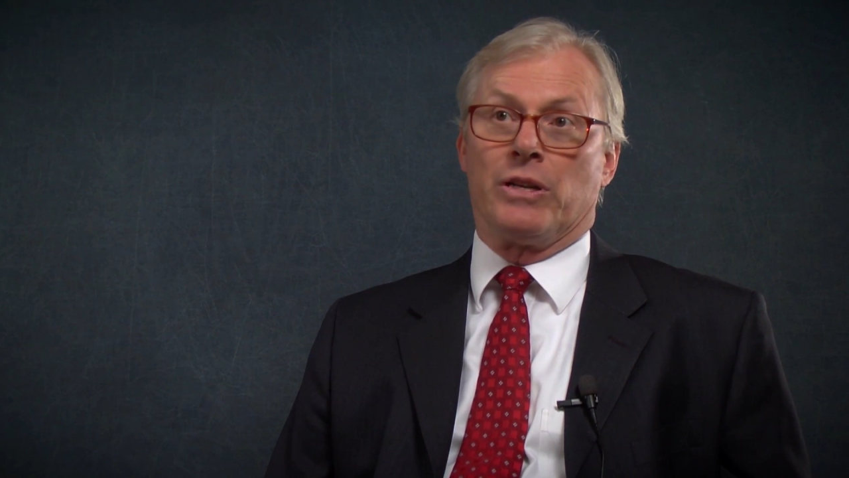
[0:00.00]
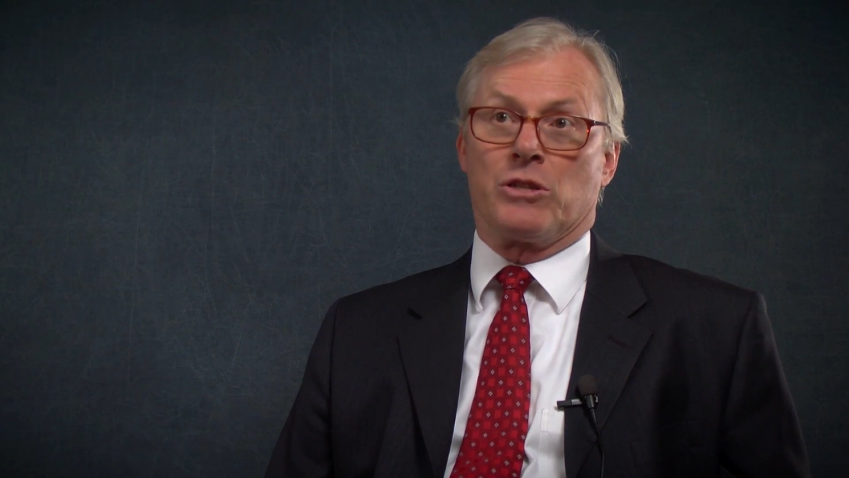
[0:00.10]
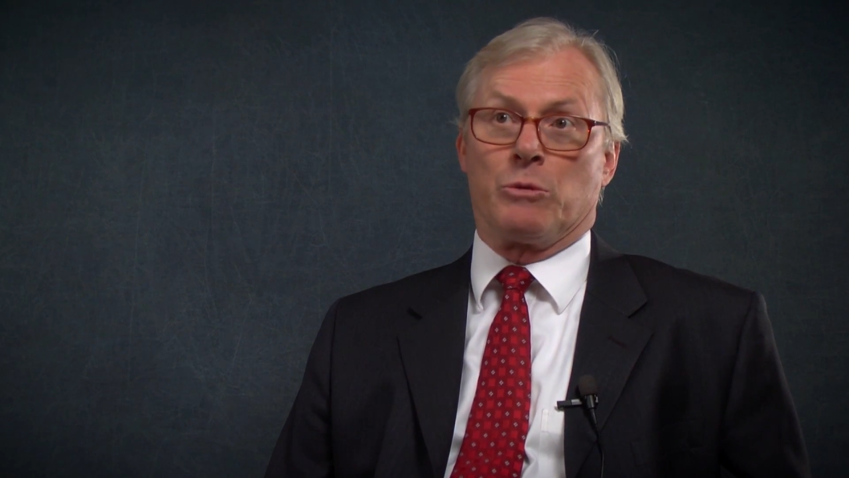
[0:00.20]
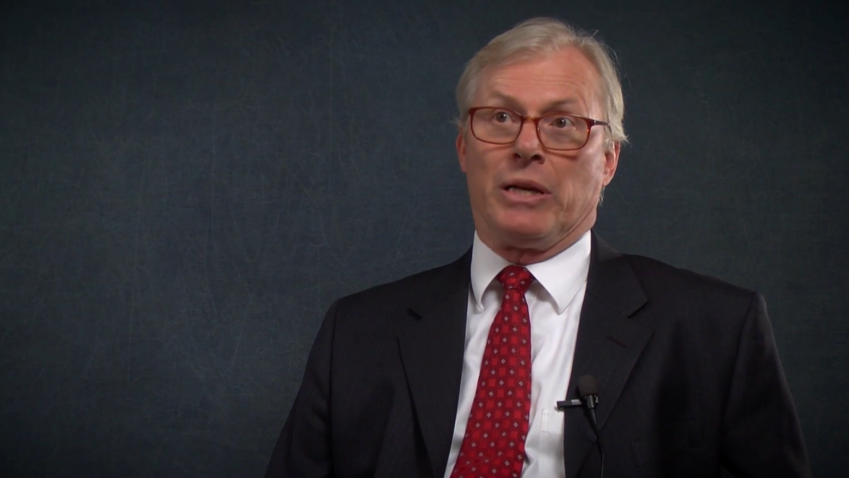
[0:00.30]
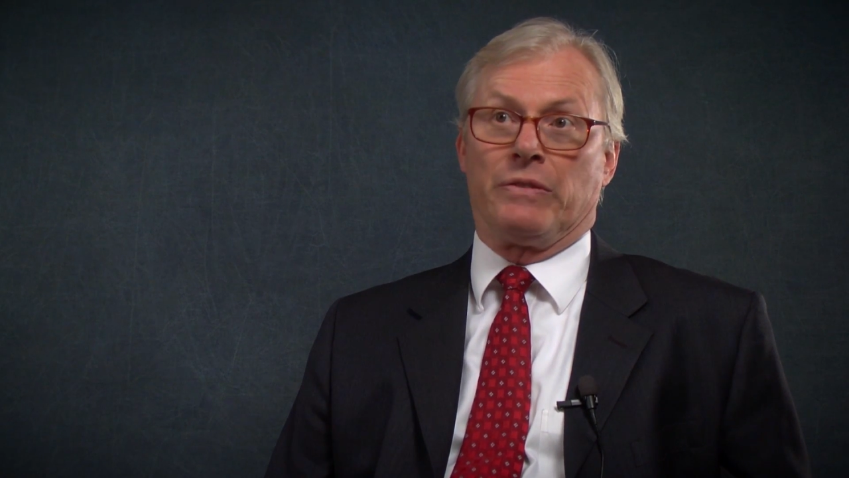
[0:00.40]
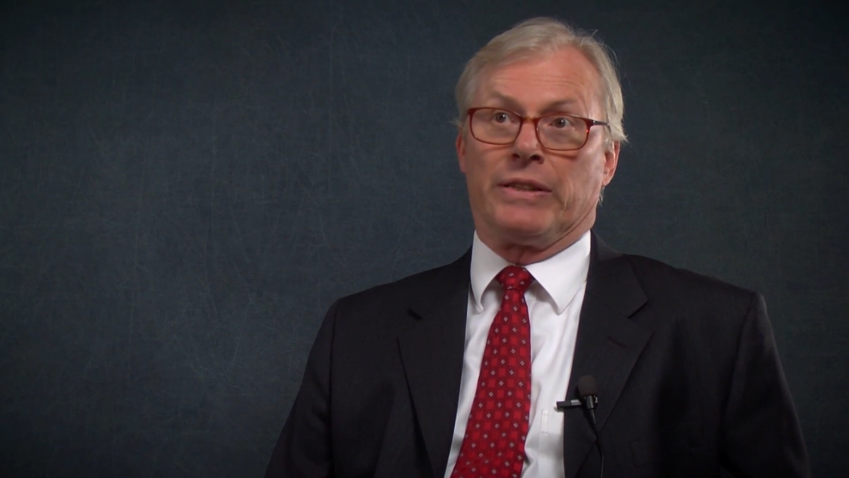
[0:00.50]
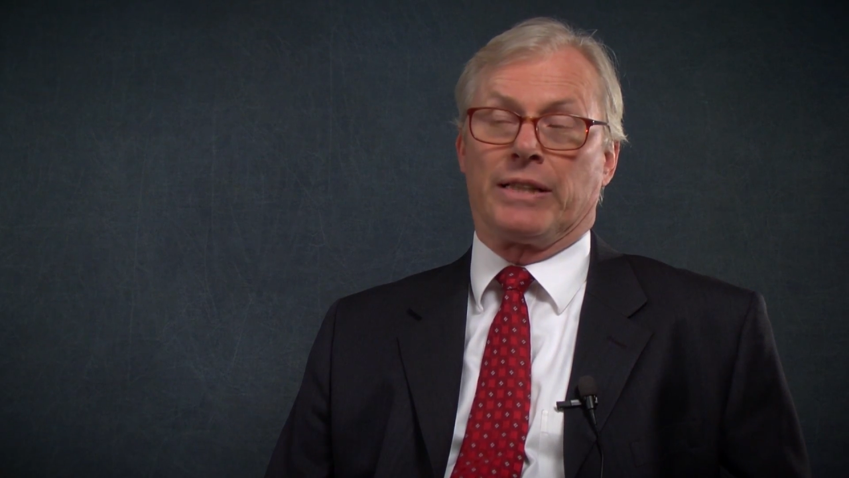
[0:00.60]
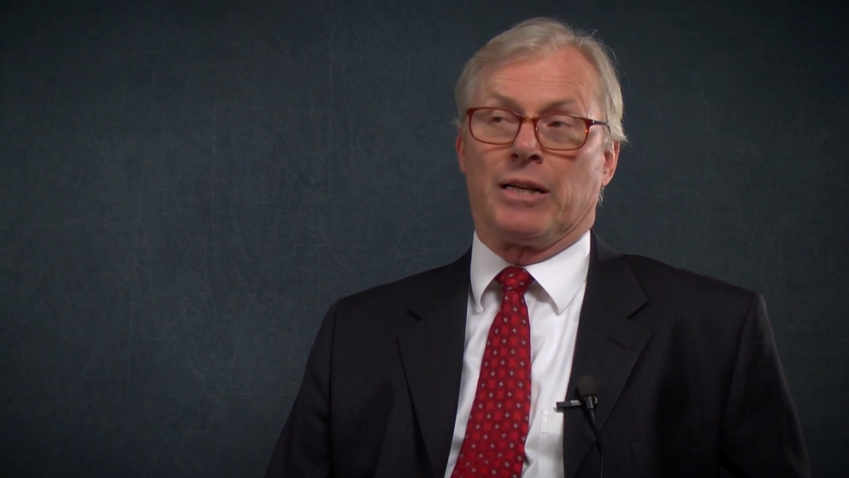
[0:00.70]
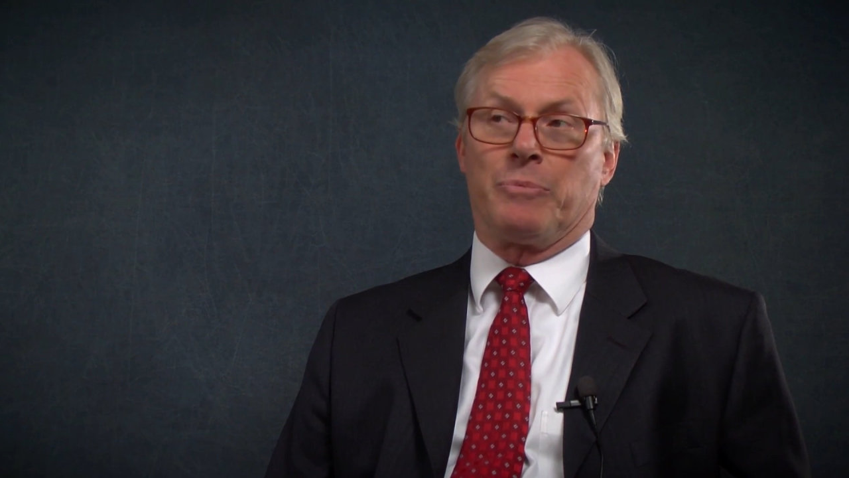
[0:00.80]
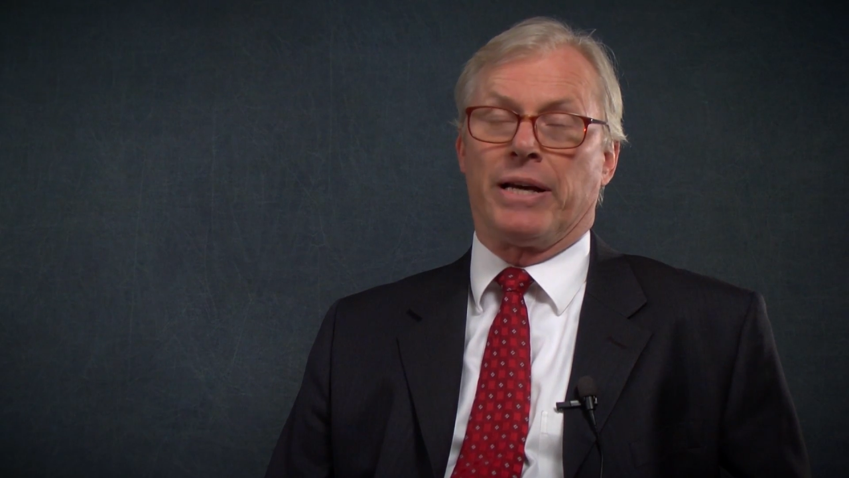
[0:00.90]
it as a benefit
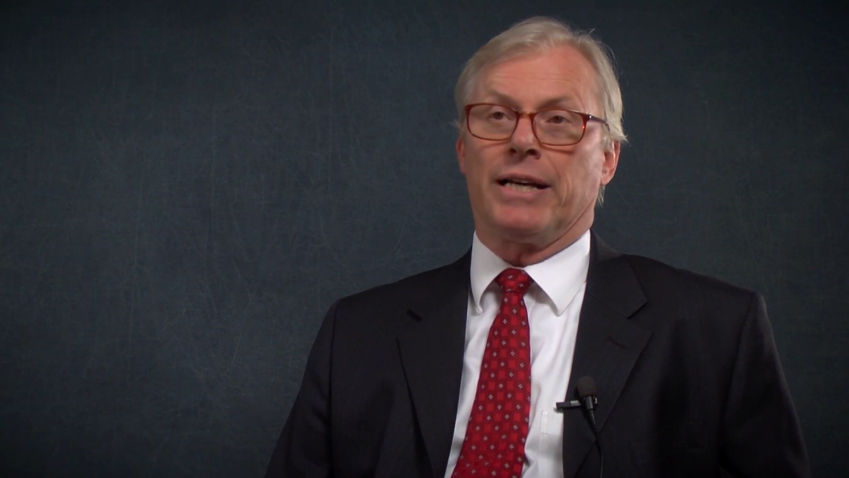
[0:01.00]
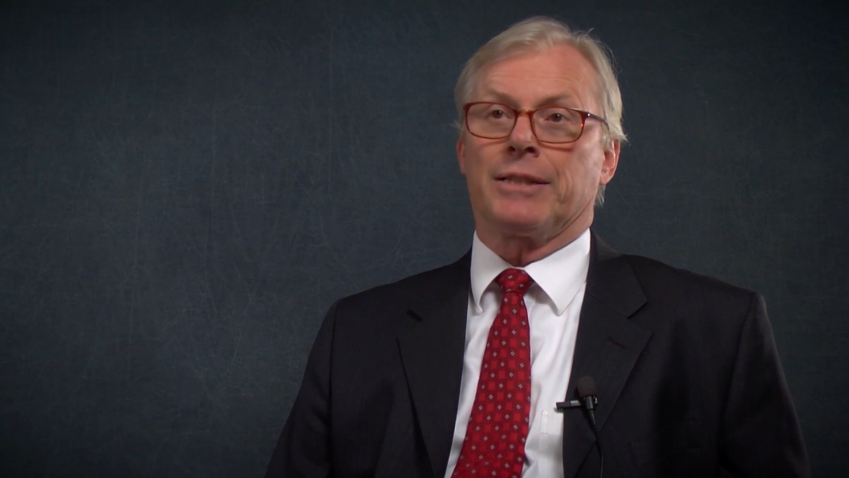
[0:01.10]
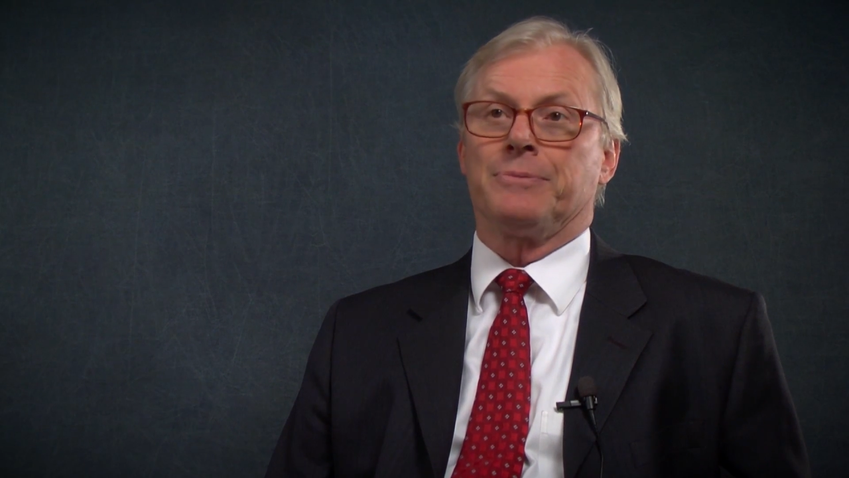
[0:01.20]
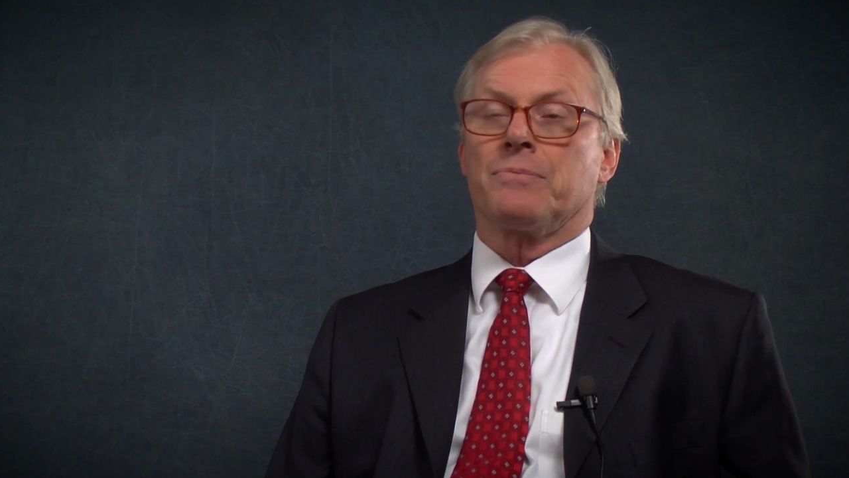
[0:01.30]
cutback,